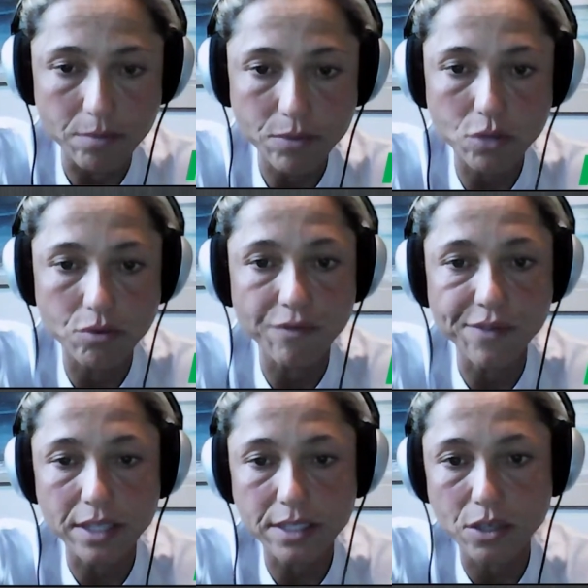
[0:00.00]
So if
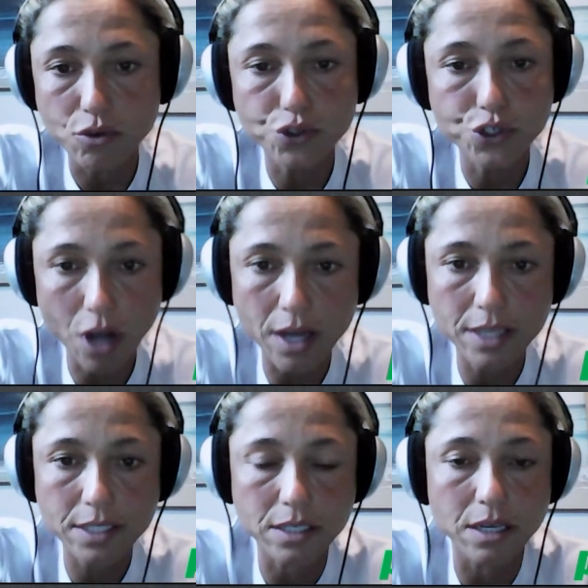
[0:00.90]
that's a new shot,